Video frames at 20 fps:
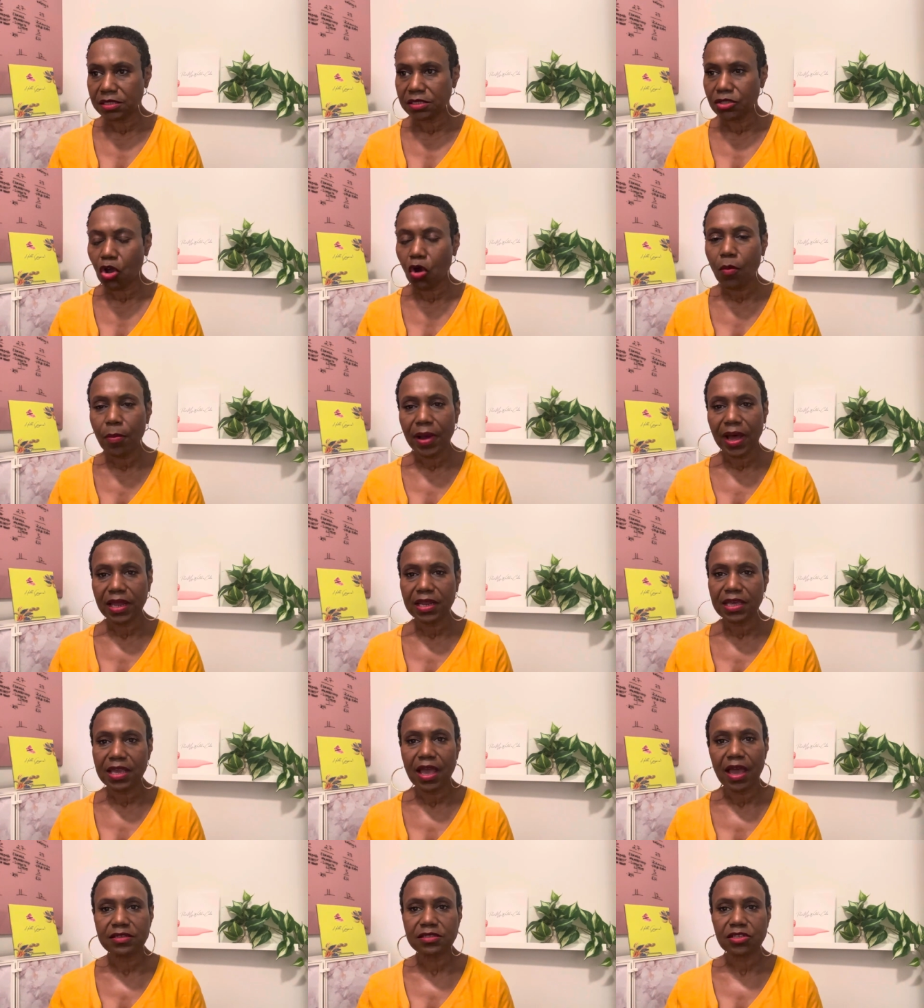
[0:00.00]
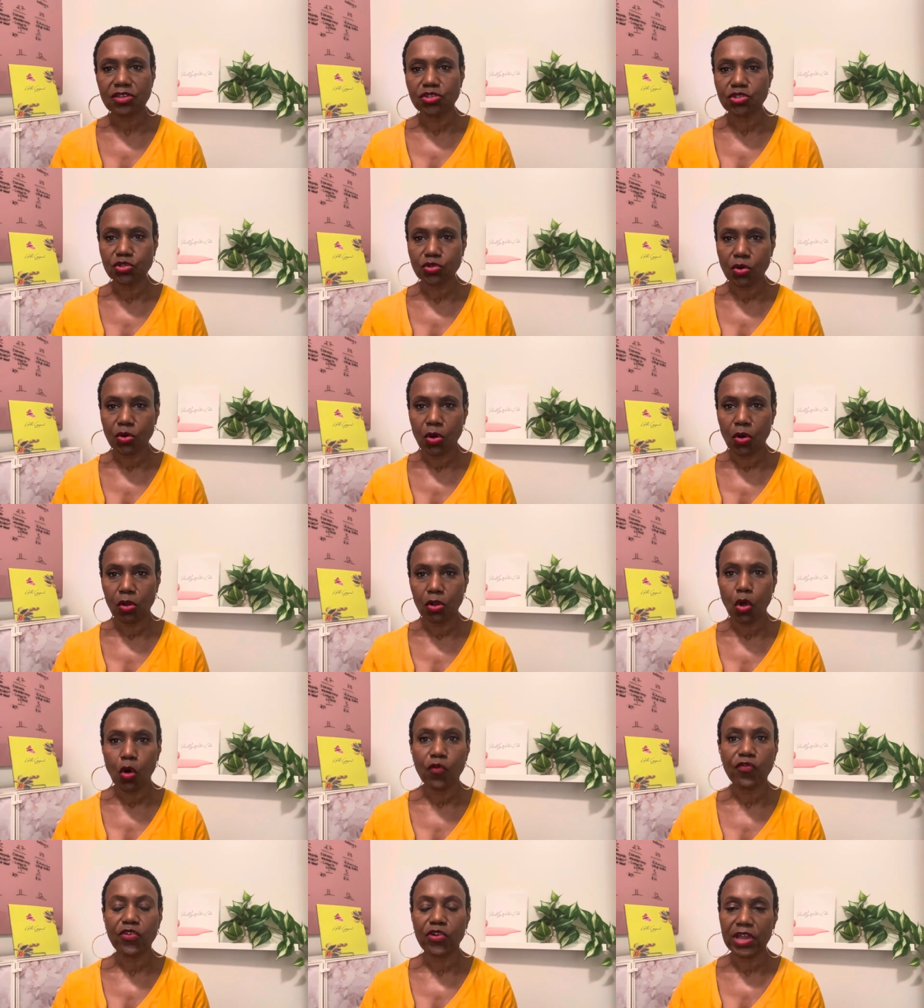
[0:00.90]
nobody has control
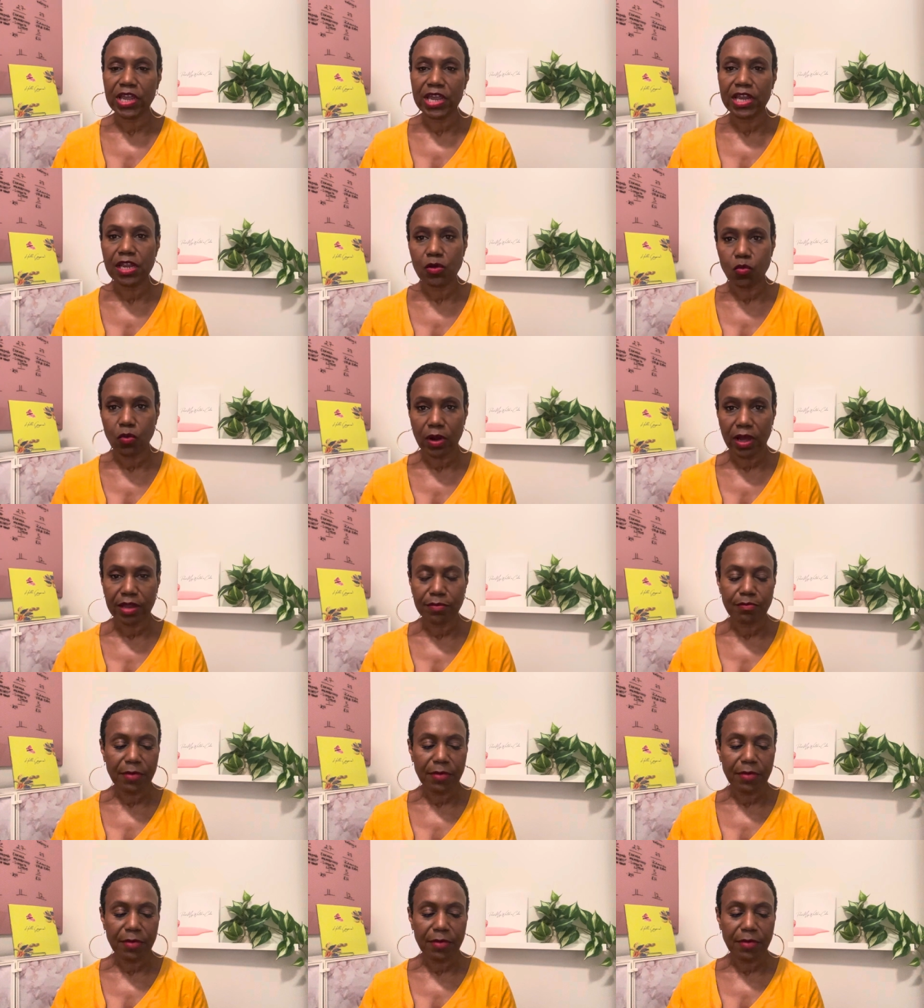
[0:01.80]
over anyone.